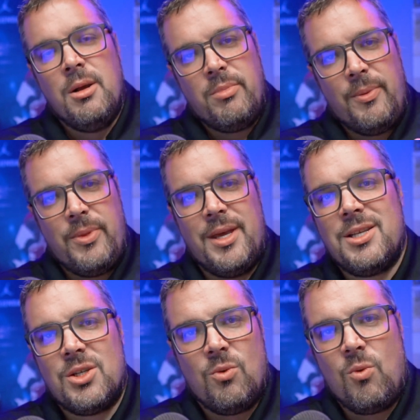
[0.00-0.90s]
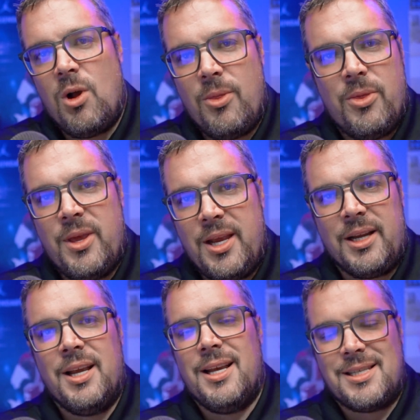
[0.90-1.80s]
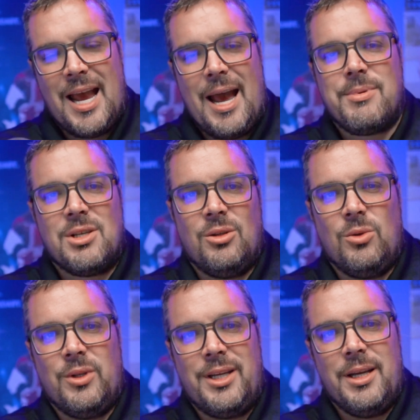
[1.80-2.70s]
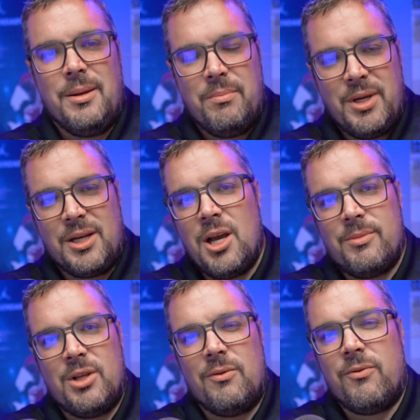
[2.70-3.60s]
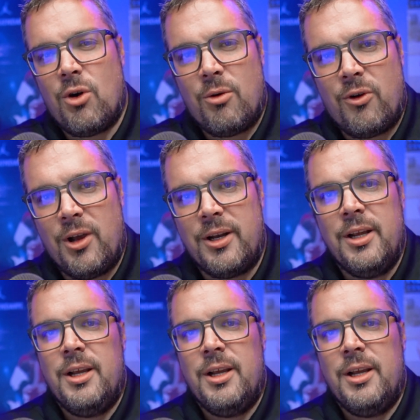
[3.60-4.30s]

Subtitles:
But this one thing has absolutely come to the forefront.